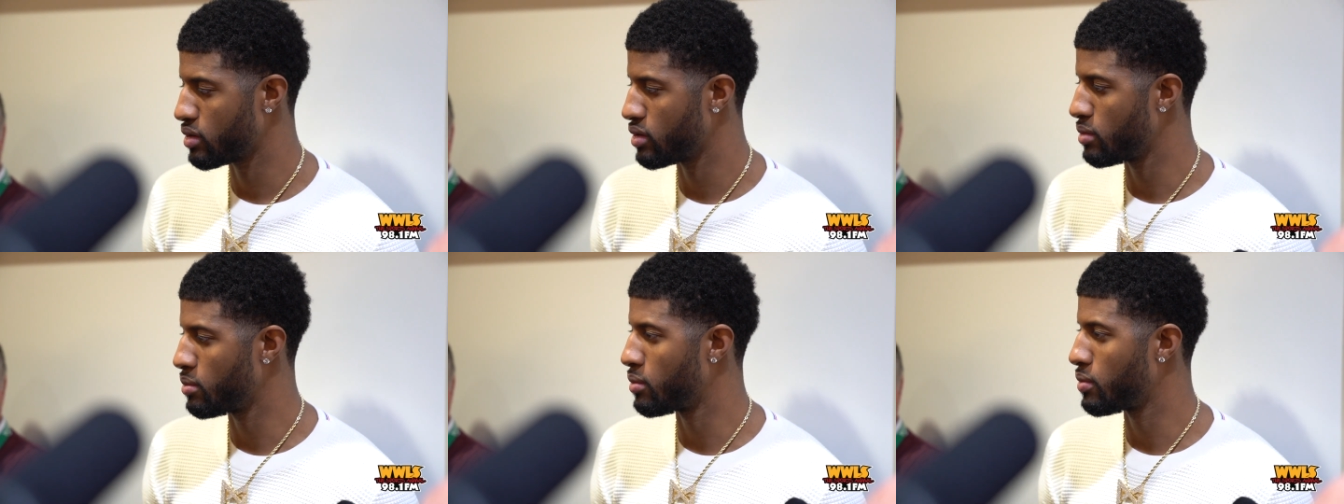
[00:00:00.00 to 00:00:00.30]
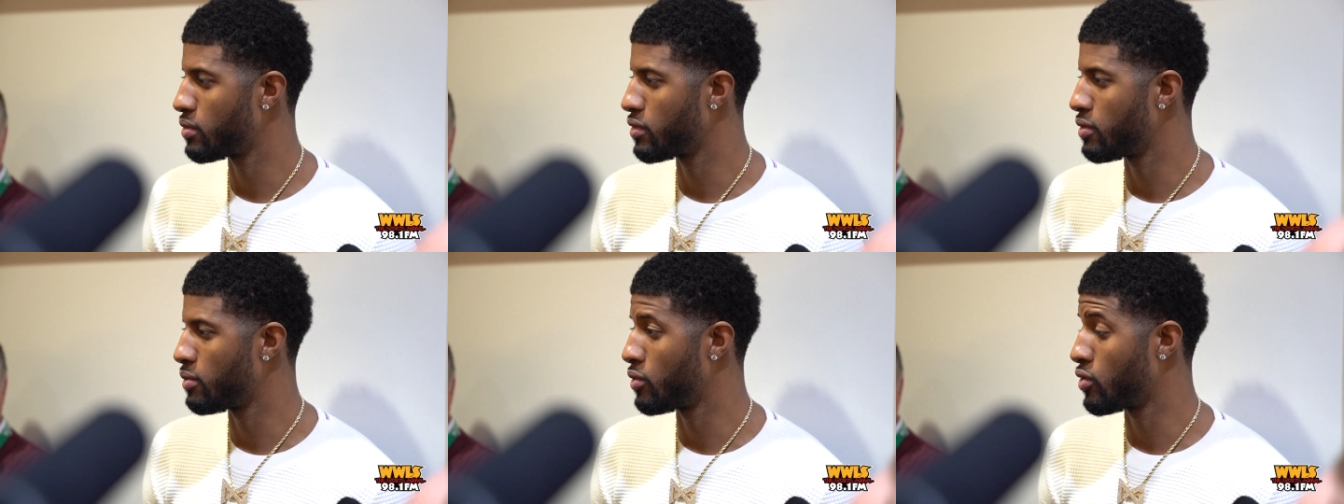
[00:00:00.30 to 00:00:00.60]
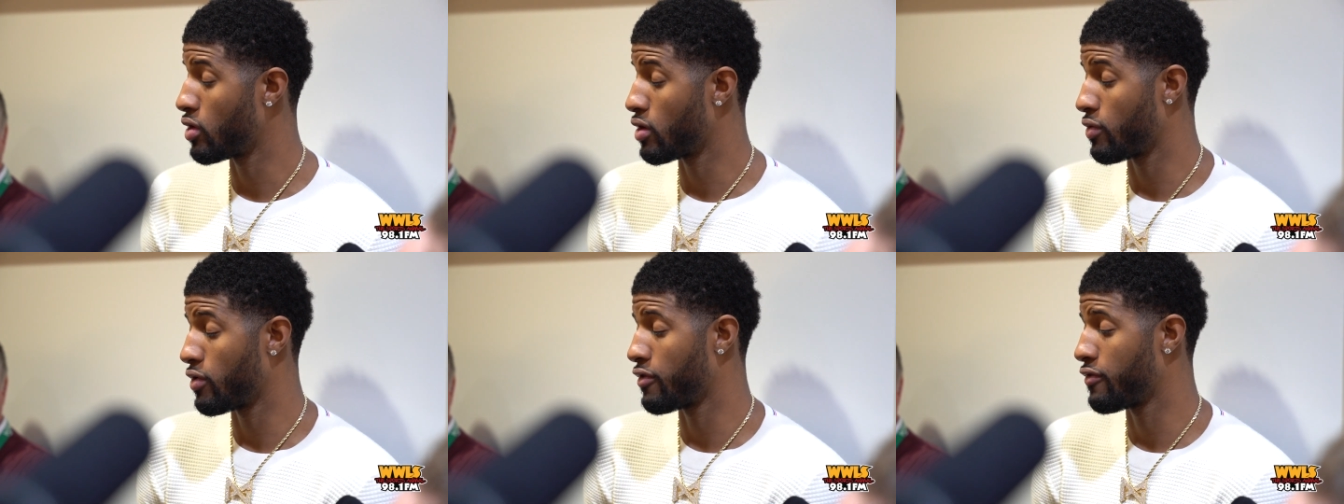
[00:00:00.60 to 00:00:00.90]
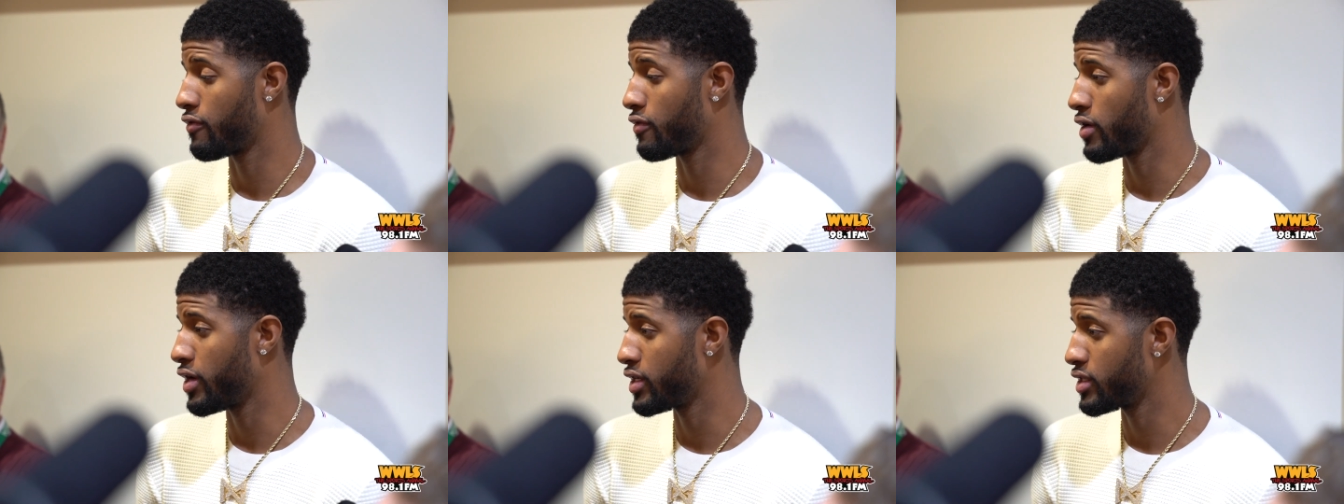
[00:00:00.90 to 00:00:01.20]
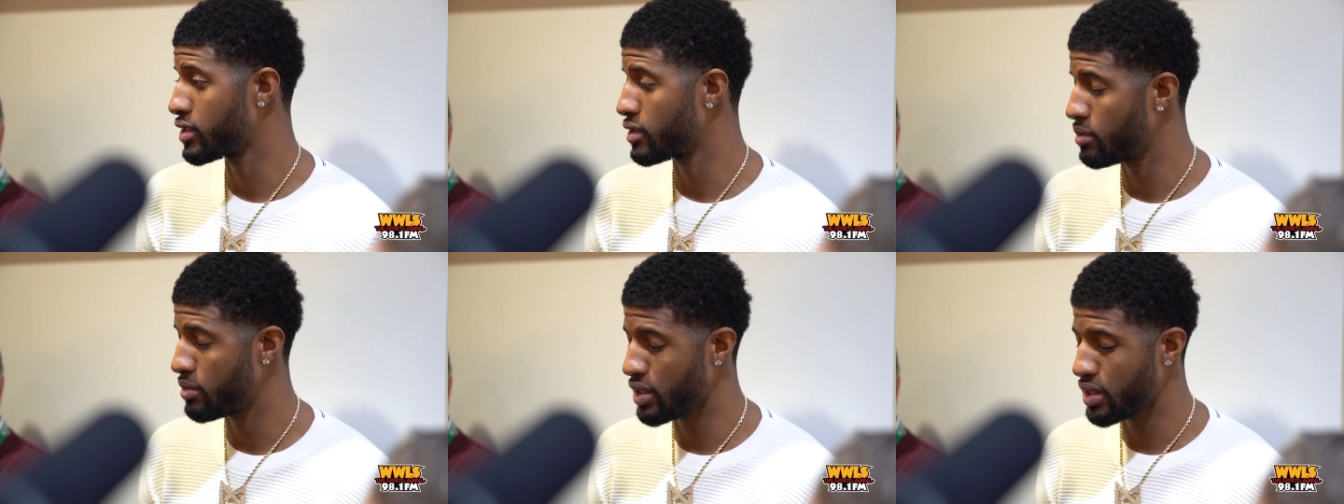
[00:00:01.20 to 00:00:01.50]
The, the more we're
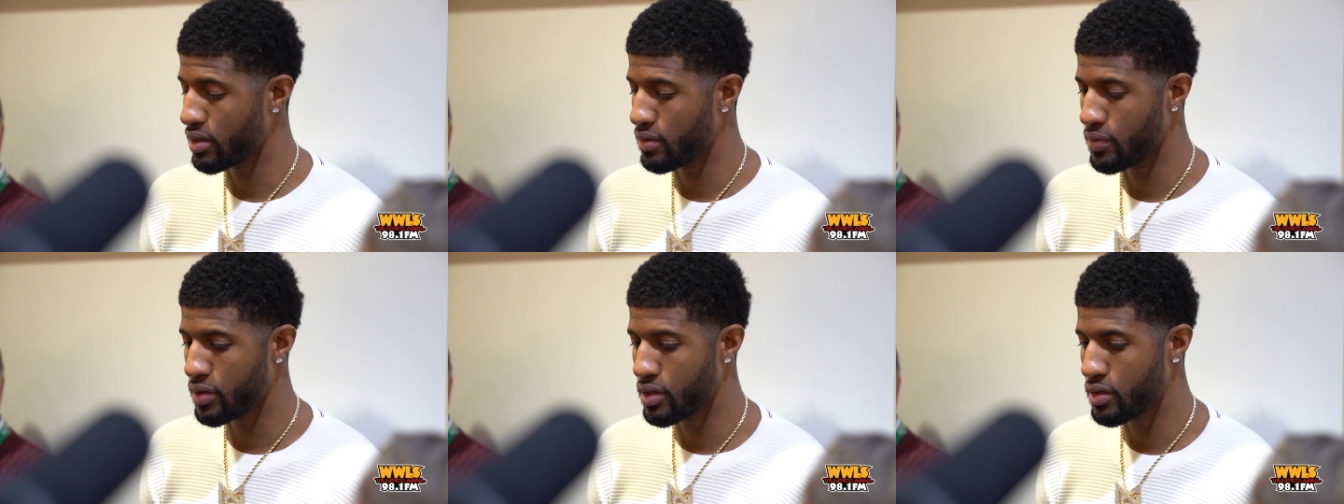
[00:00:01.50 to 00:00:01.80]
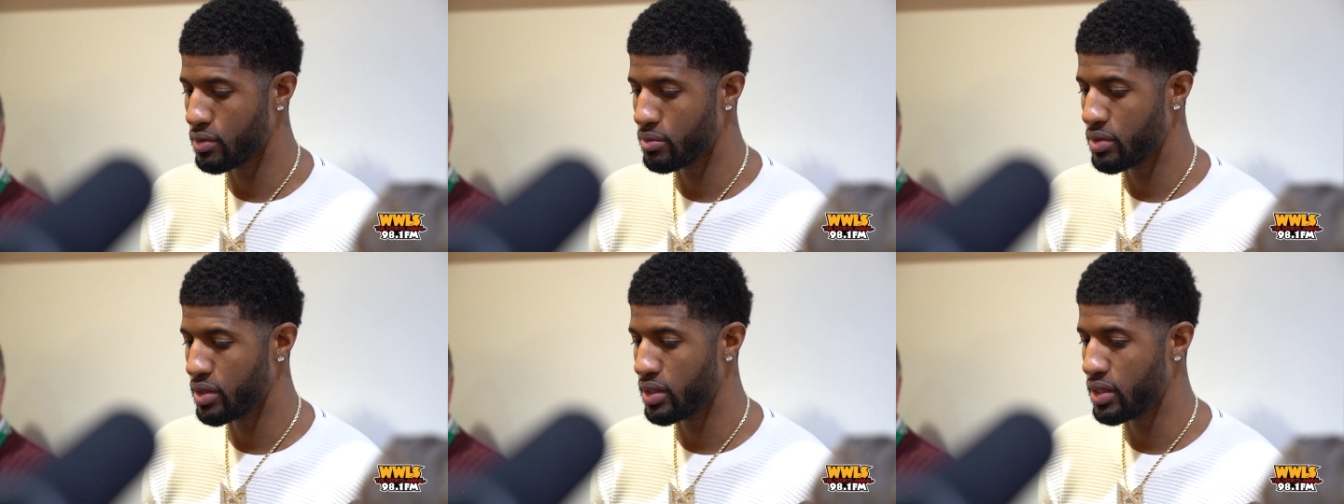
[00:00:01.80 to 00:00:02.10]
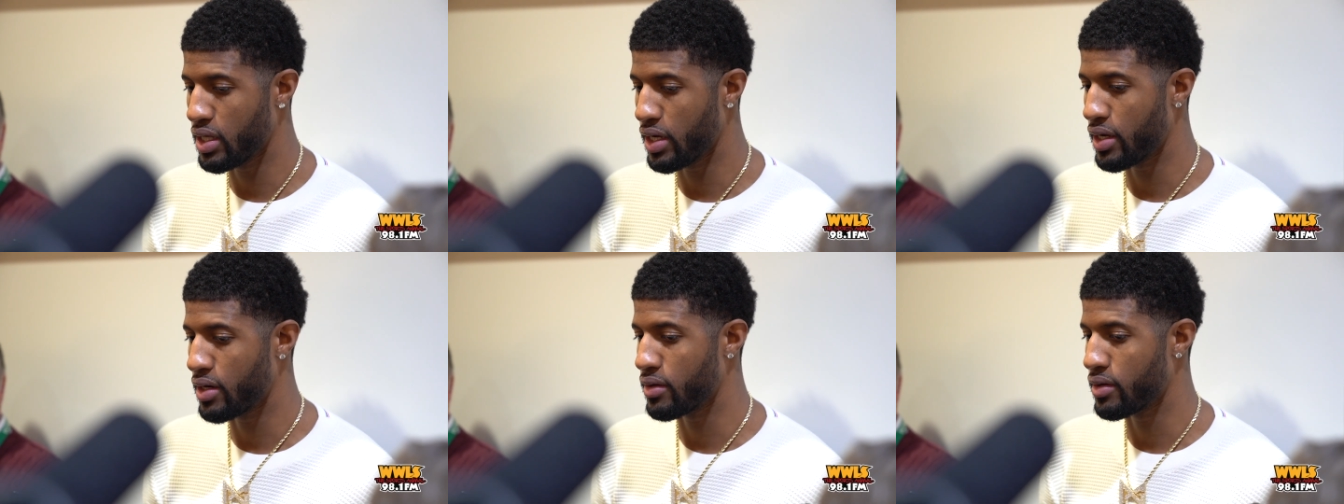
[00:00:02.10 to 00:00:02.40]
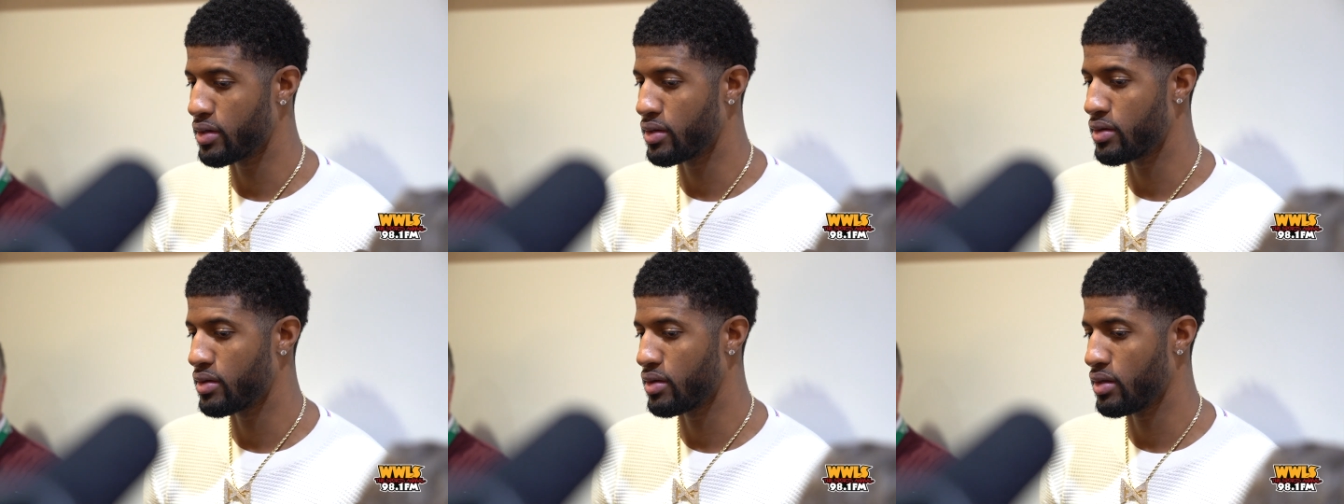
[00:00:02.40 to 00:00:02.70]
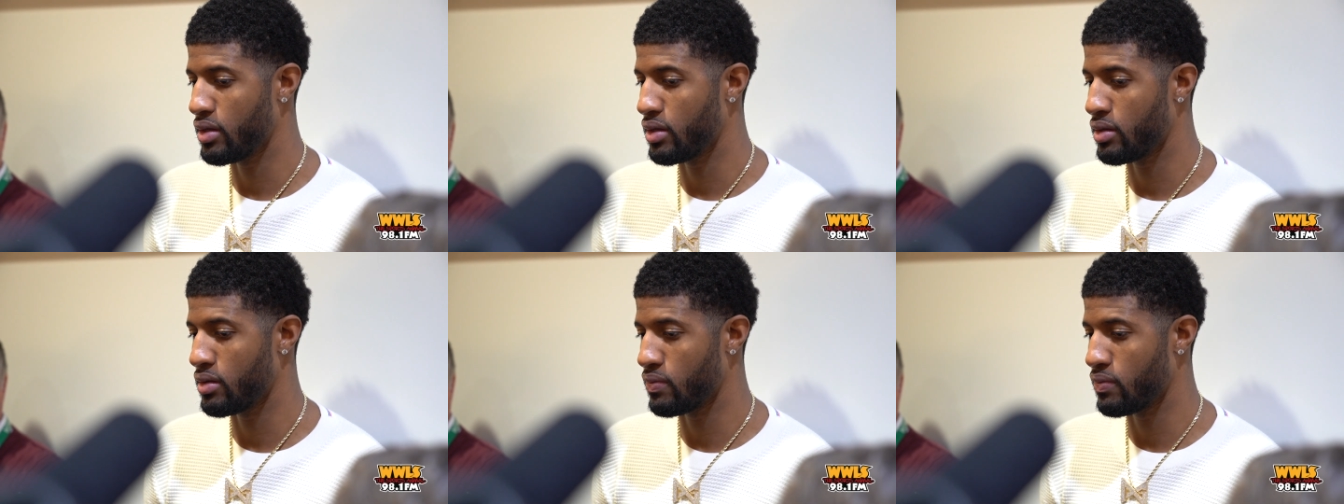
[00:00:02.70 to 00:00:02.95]
fresh, the better we're going to be later in,